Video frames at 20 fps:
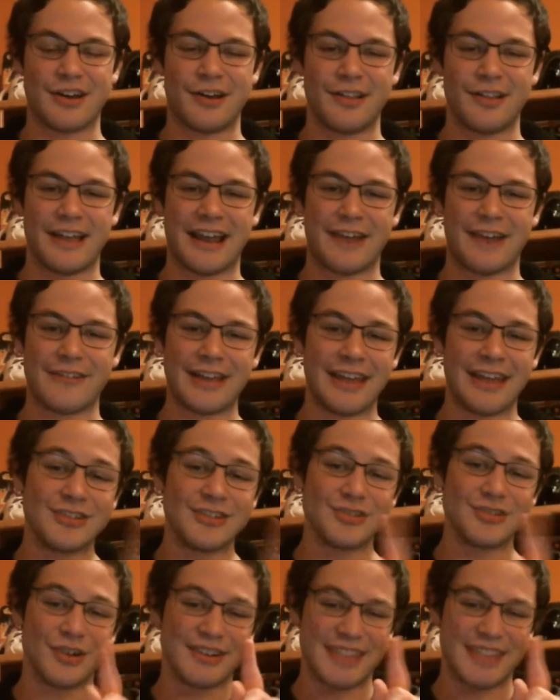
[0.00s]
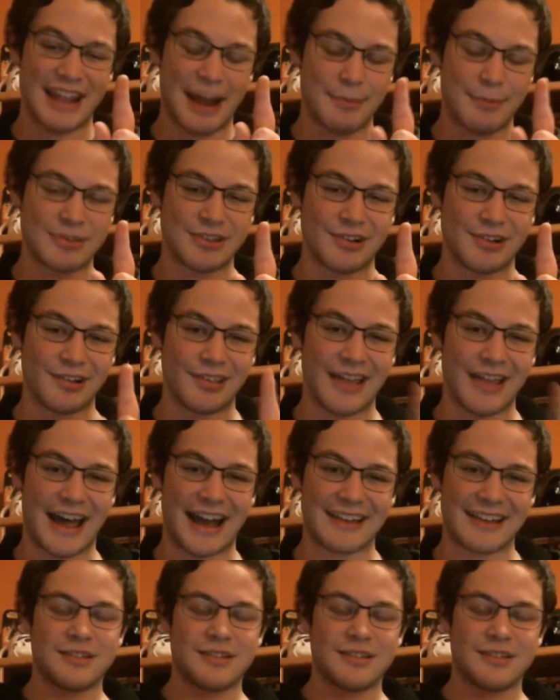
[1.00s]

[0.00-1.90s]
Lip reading: Like, I really enjoyed that episode a lot.